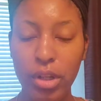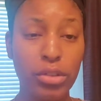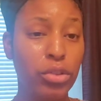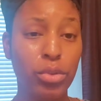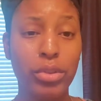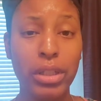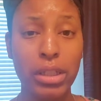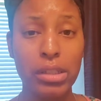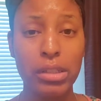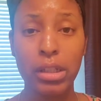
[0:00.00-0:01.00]
do
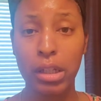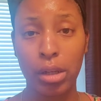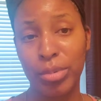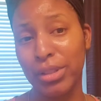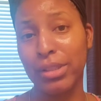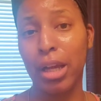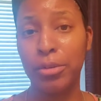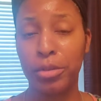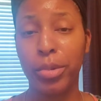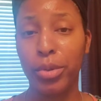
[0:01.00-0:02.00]
this a couple of
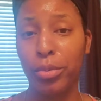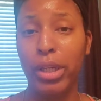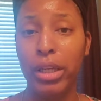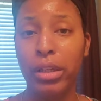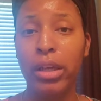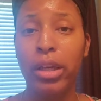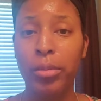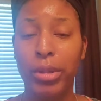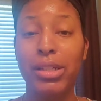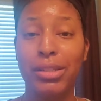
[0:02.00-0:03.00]
times per week
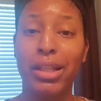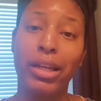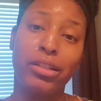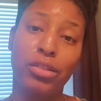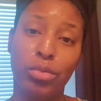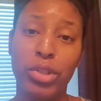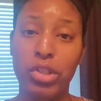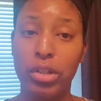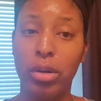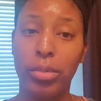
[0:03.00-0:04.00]
because I like to switch
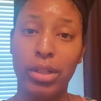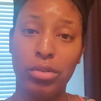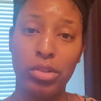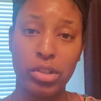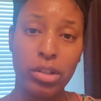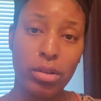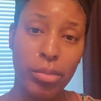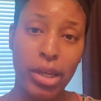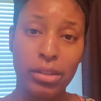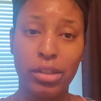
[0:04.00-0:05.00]
it up. I do the gel
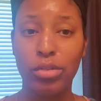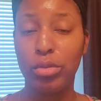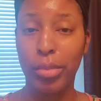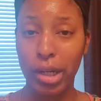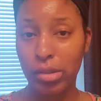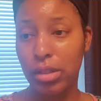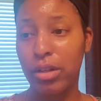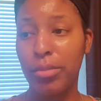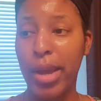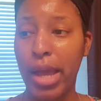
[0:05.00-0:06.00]
mask, I do the
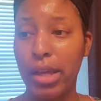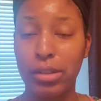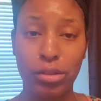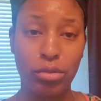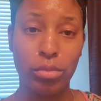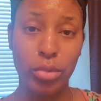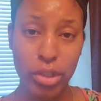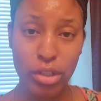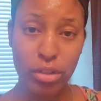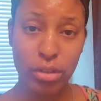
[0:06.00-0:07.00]
Microderm mask, I do
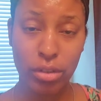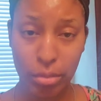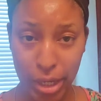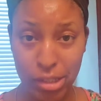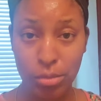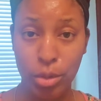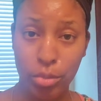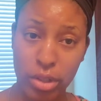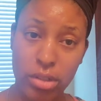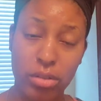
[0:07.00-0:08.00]
the maximum
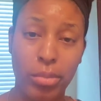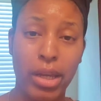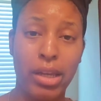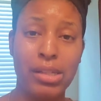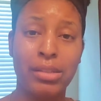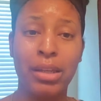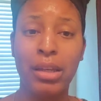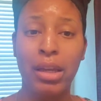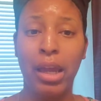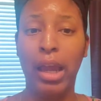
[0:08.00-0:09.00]
moisture mask,
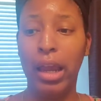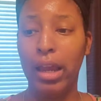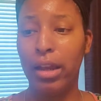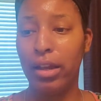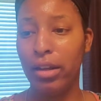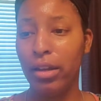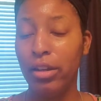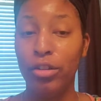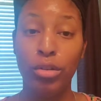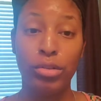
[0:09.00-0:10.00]
and
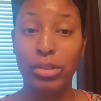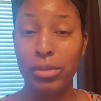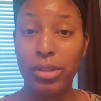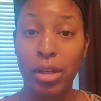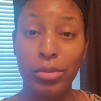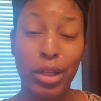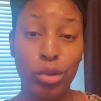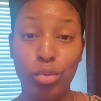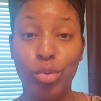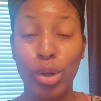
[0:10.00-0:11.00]
you know, sometimes I
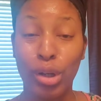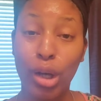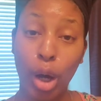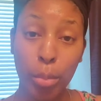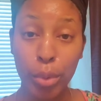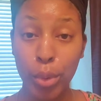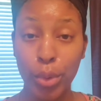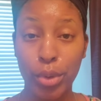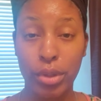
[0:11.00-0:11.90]
do a couple